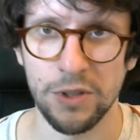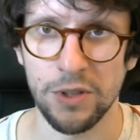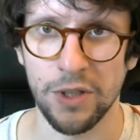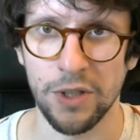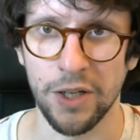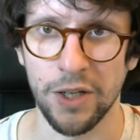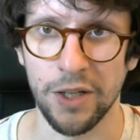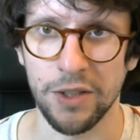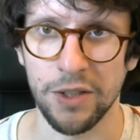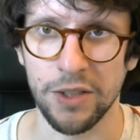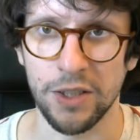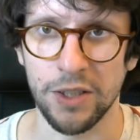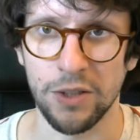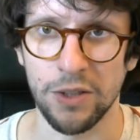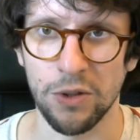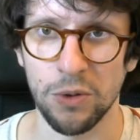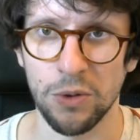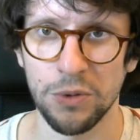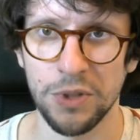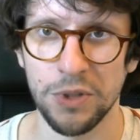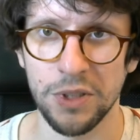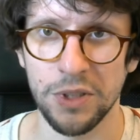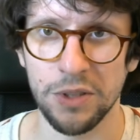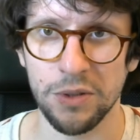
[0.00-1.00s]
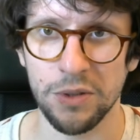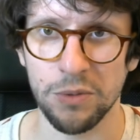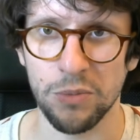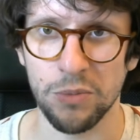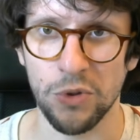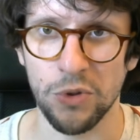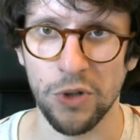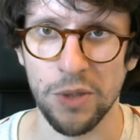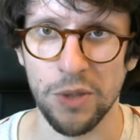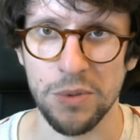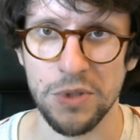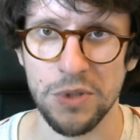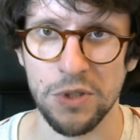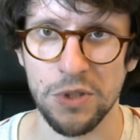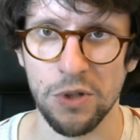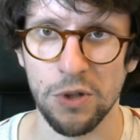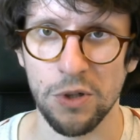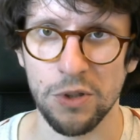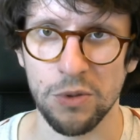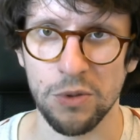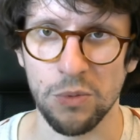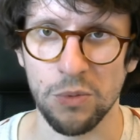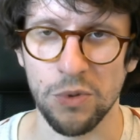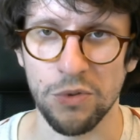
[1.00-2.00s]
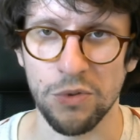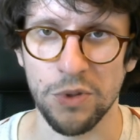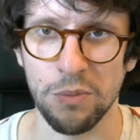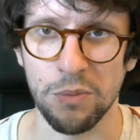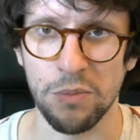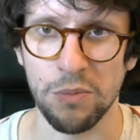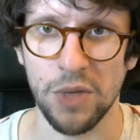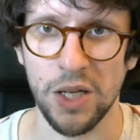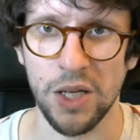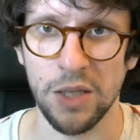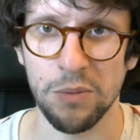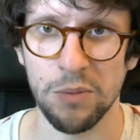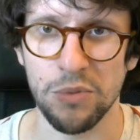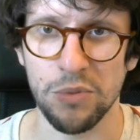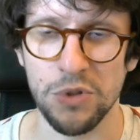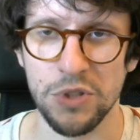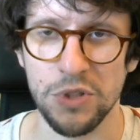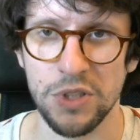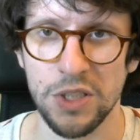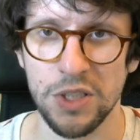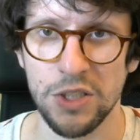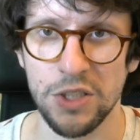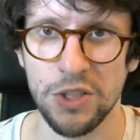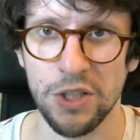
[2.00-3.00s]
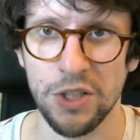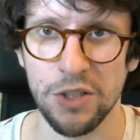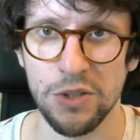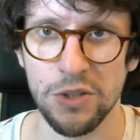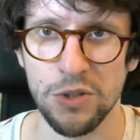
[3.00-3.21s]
and in Odin, programs start with the main procedure.